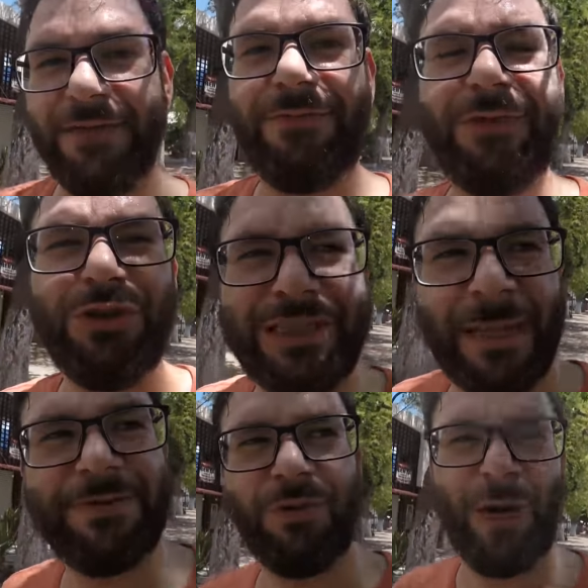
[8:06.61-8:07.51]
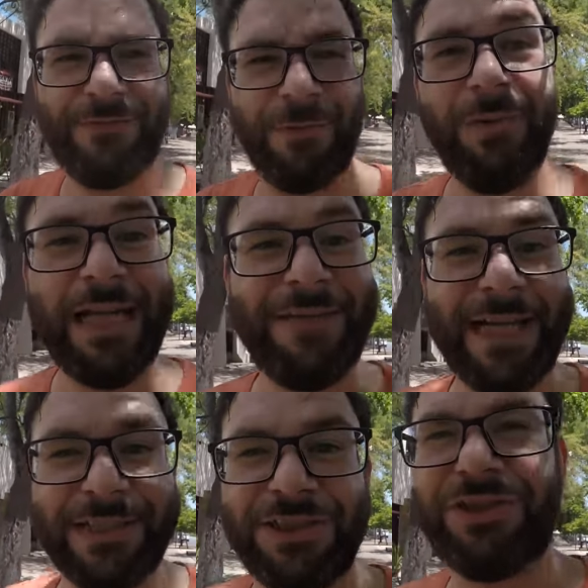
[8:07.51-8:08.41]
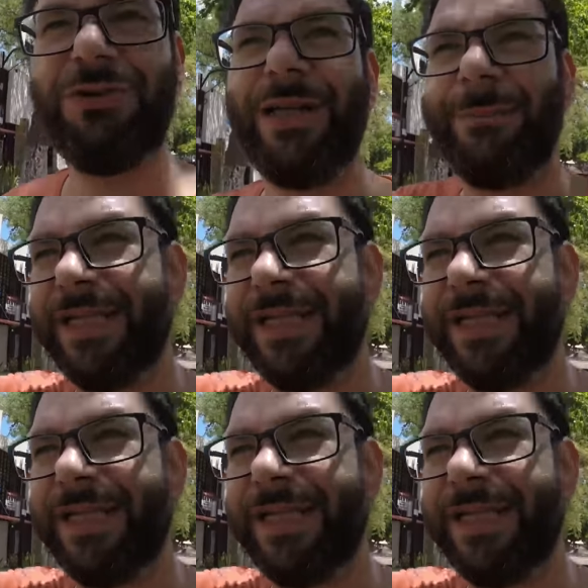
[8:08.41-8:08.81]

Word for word: a few steps away from living on the street